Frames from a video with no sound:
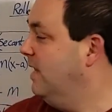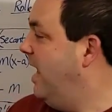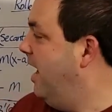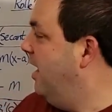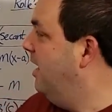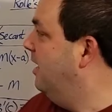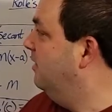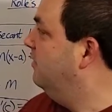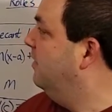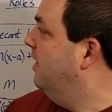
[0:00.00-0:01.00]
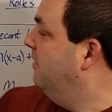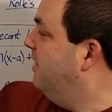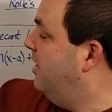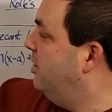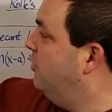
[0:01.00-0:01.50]
and
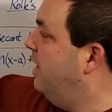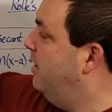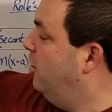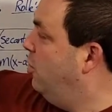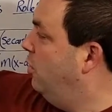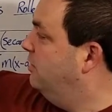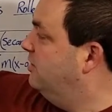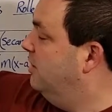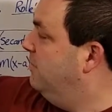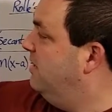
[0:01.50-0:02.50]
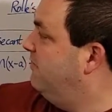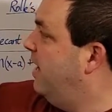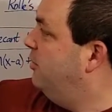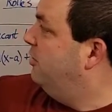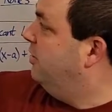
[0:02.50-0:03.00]
they know that according to the mean
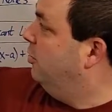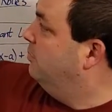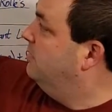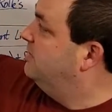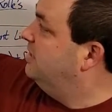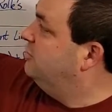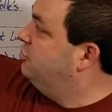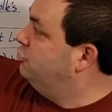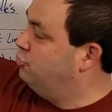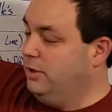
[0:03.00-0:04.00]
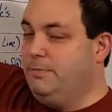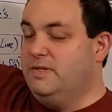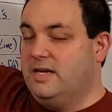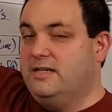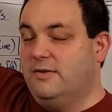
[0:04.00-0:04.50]
value theorem, since your trip
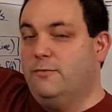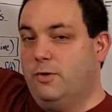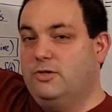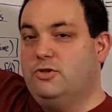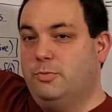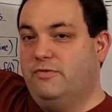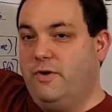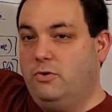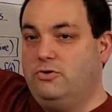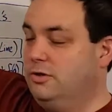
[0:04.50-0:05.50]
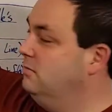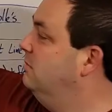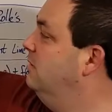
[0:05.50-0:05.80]
is a differentiable function